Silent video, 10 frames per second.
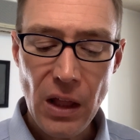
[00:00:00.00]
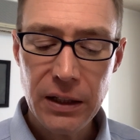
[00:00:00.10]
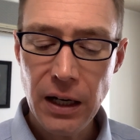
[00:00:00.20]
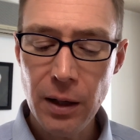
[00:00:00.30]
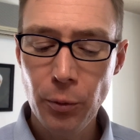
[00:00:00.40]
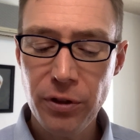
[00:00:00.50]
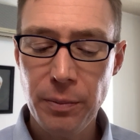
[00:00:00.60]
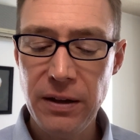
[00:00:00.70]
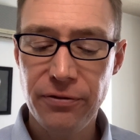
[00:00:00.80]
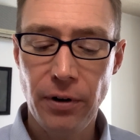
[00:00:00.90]
come with
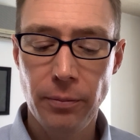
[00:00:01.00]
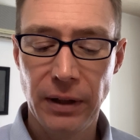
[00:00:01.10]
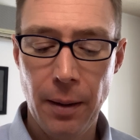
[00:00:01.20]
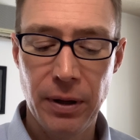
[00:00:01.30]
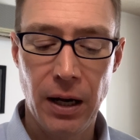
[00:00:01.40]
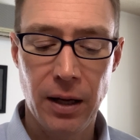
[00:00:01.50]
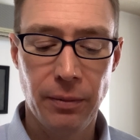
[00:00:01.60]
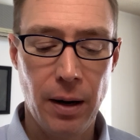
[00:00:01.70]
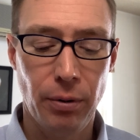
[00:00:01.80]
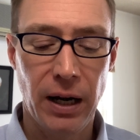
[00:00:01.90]
me from Lebanon,
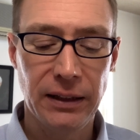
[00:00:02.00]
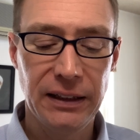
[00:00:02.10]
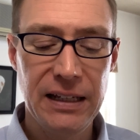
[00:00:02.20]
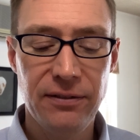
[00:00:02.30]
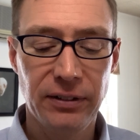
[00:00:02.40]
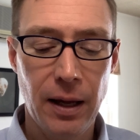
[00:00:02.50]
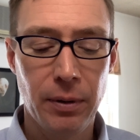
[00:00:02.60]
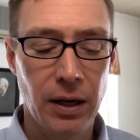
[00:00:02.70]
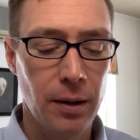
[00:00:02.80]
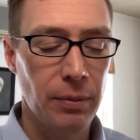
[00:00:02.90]
my bride, leave
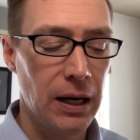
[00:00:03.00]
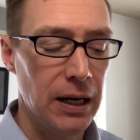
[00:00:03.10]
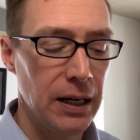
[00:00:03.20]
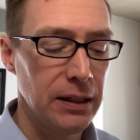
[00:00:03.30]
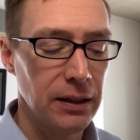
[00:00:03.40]
Lebanon behind,